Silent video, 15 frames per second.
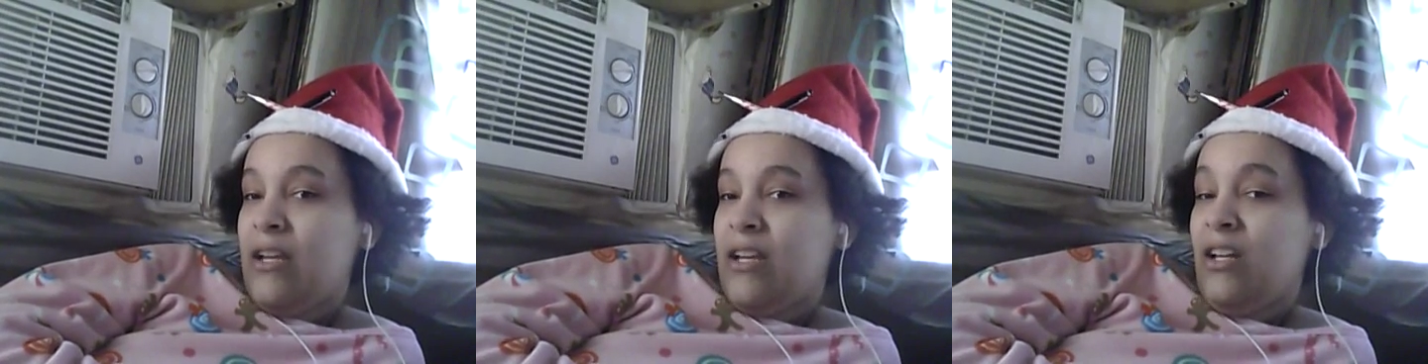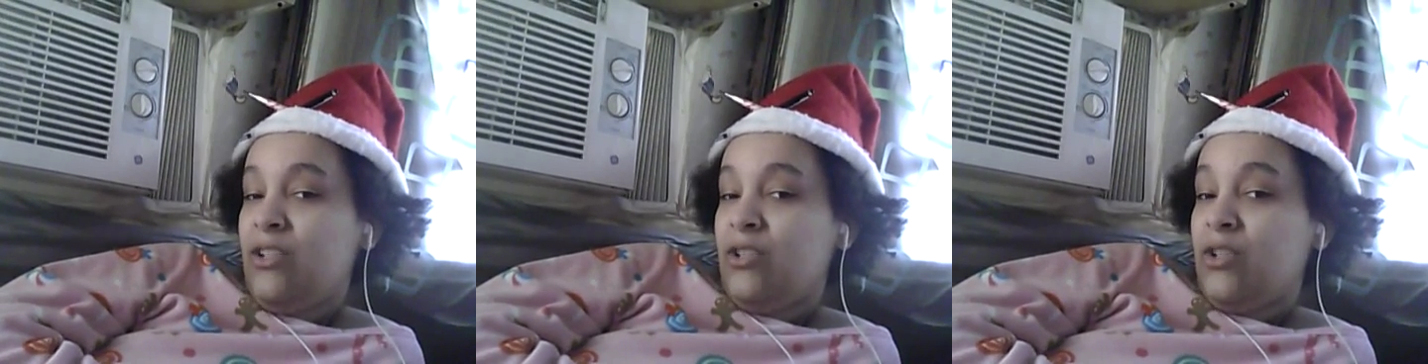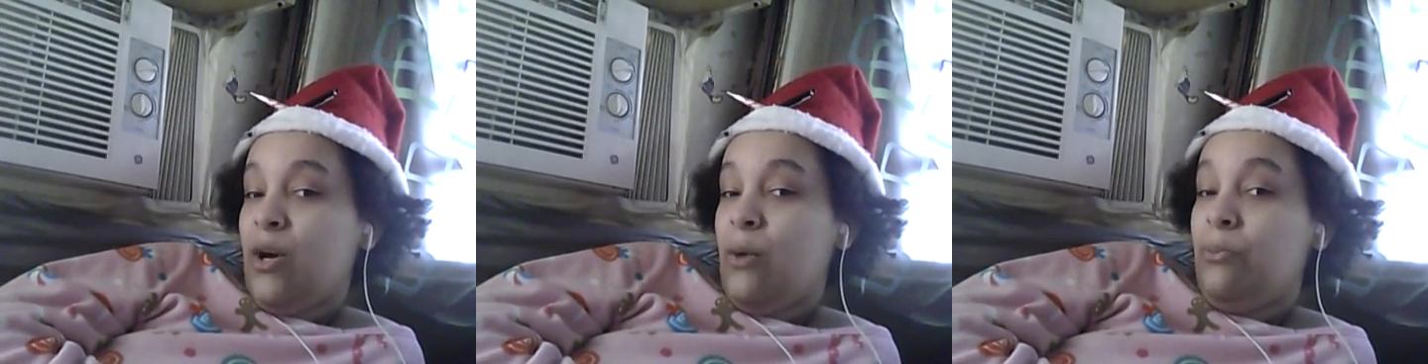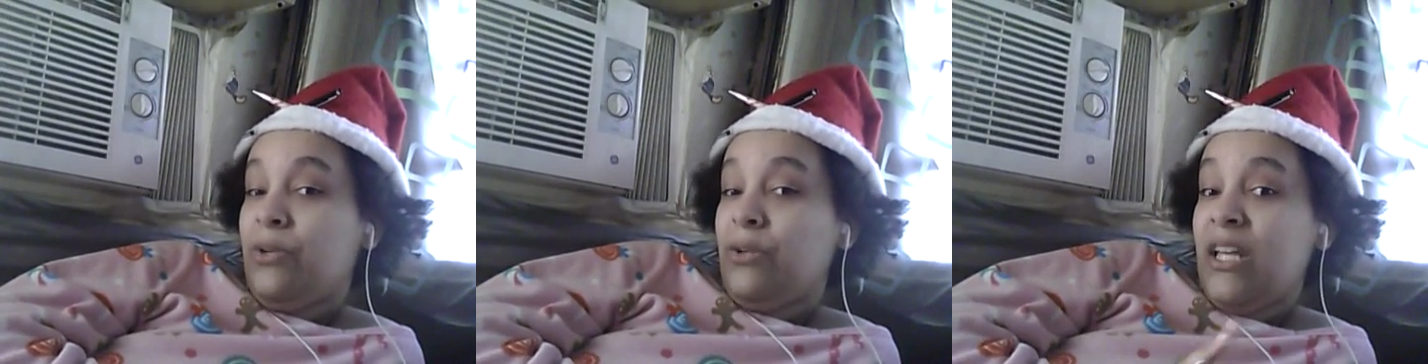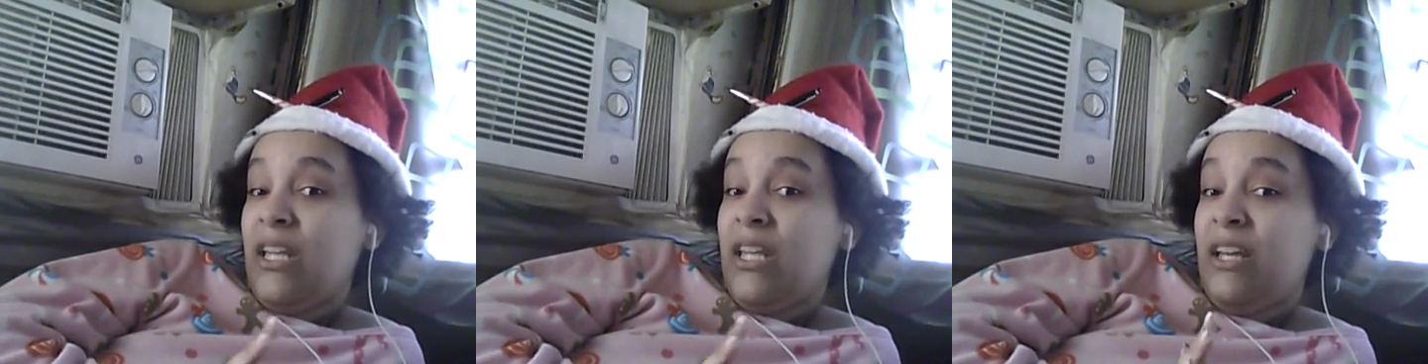and he'll
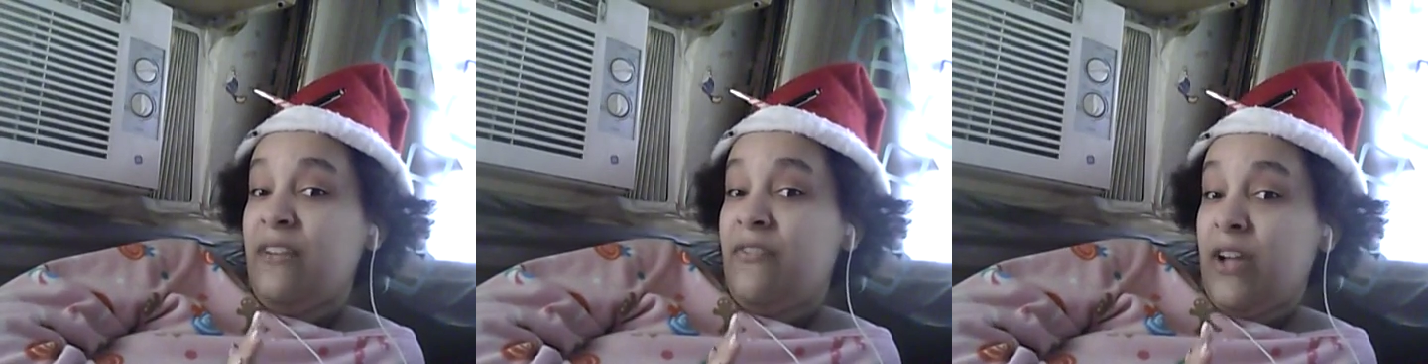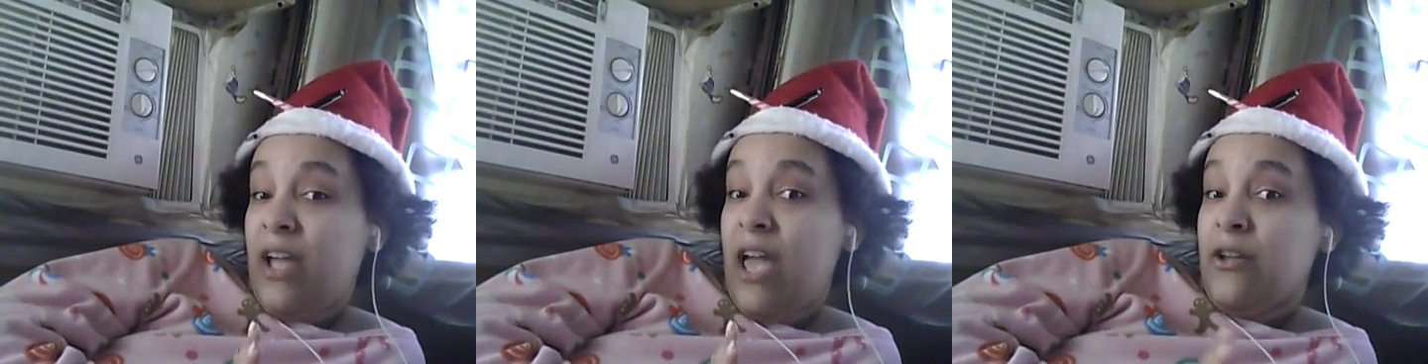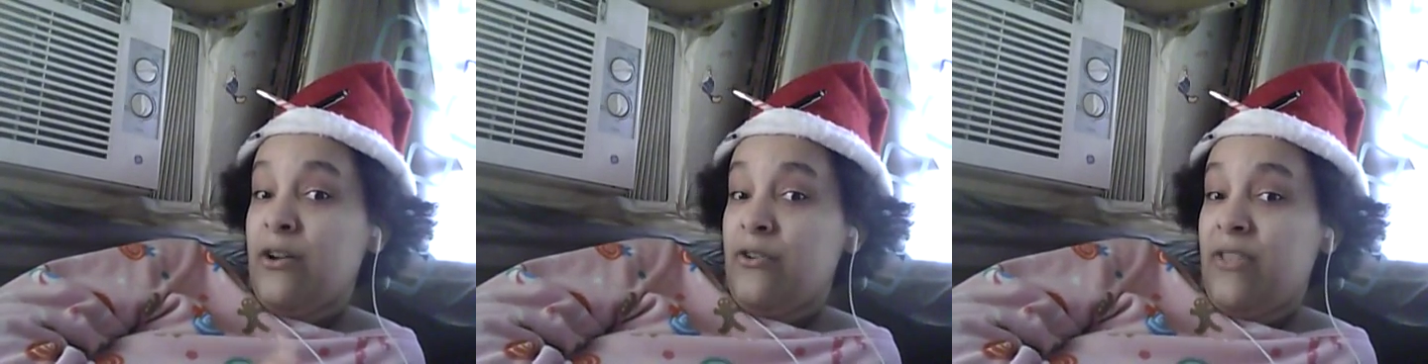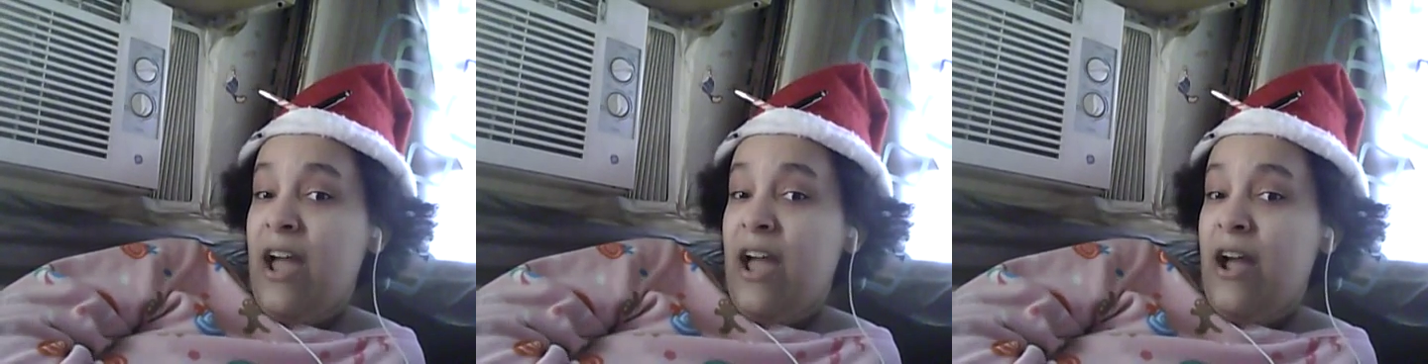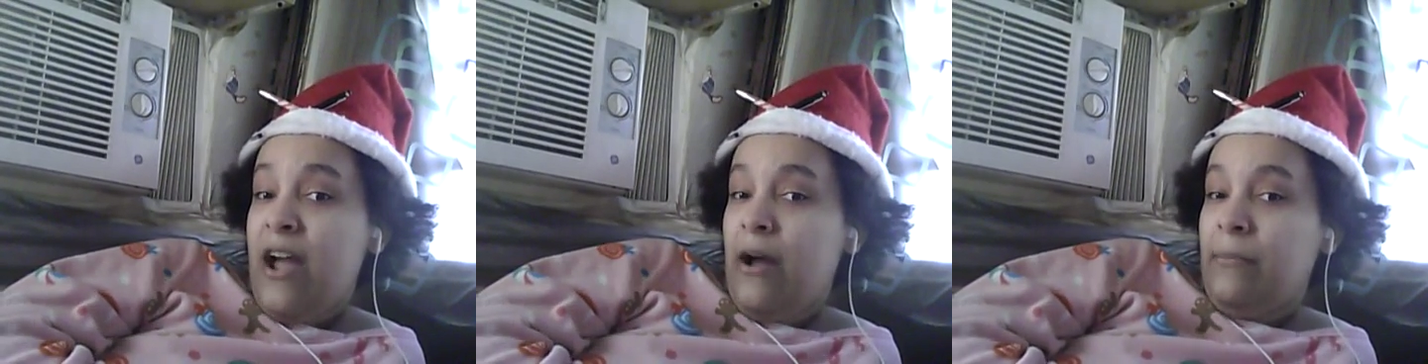completely forget you're
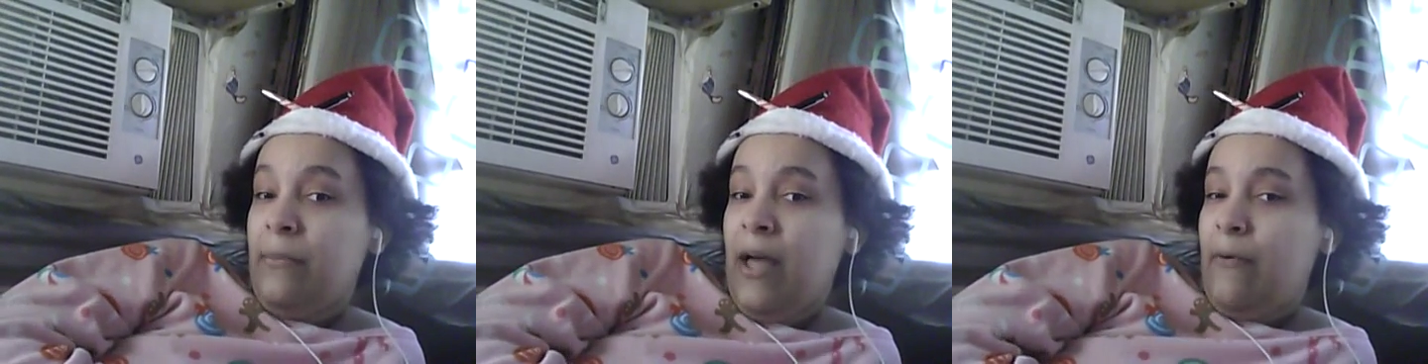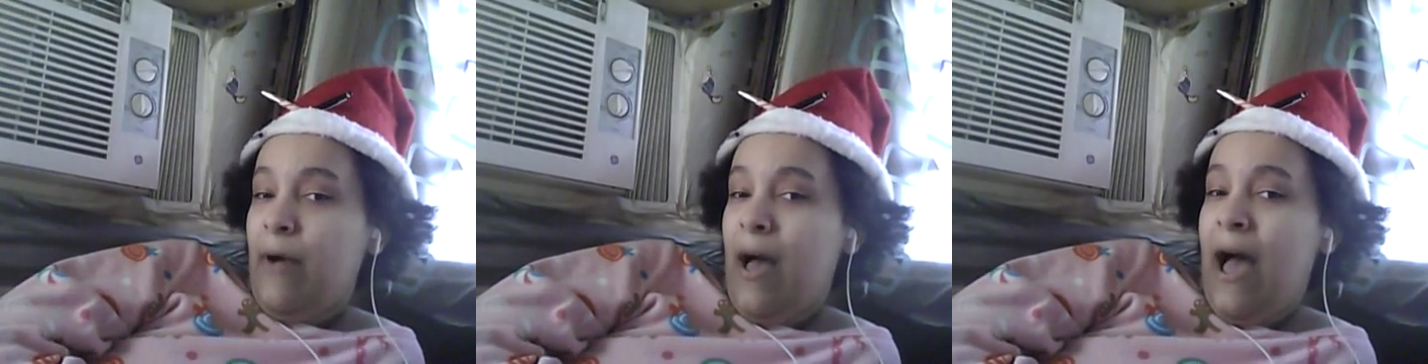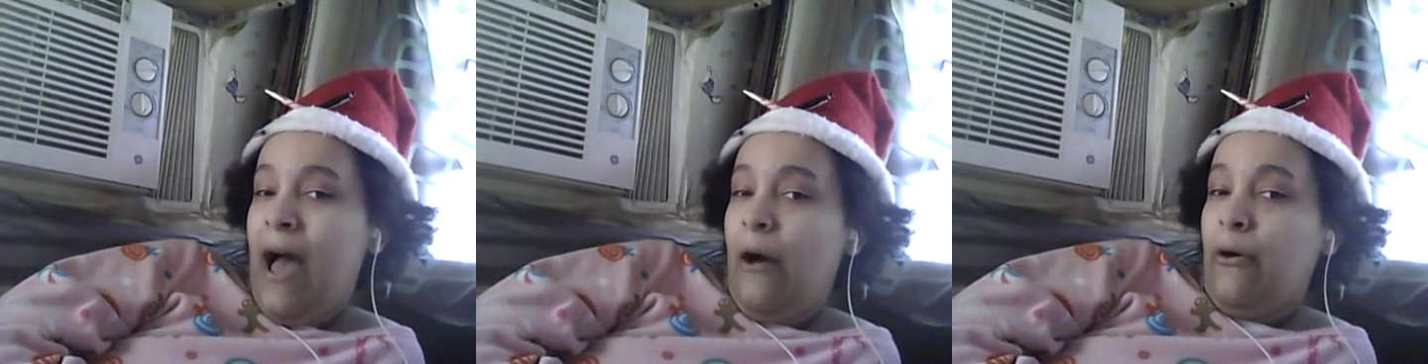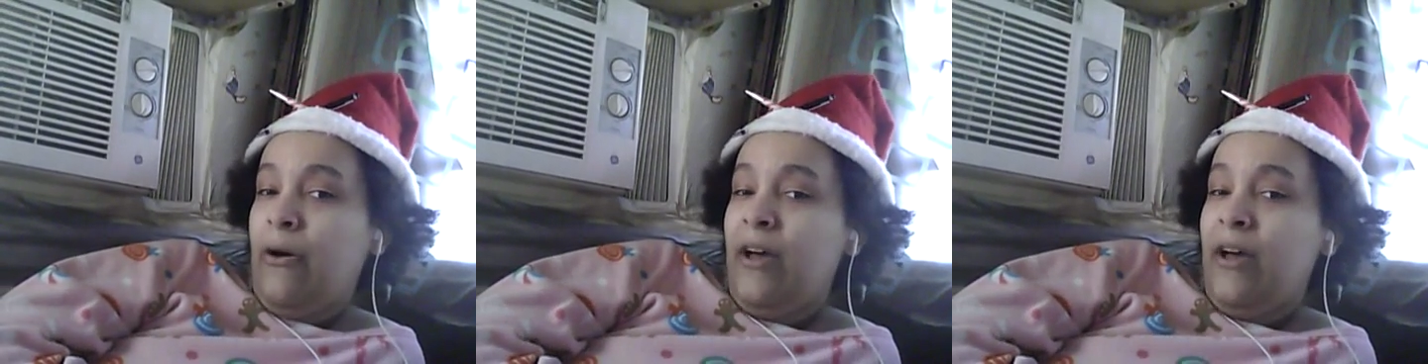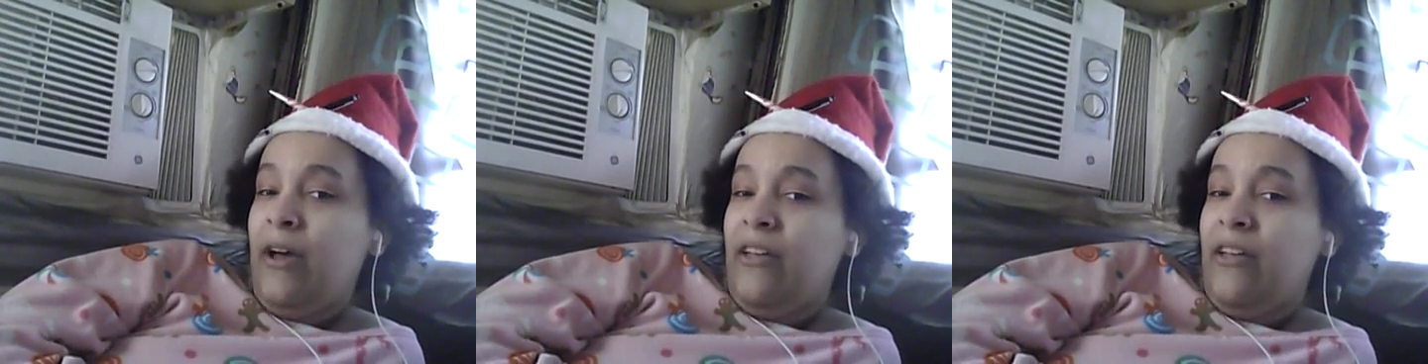there. I'm like, wow,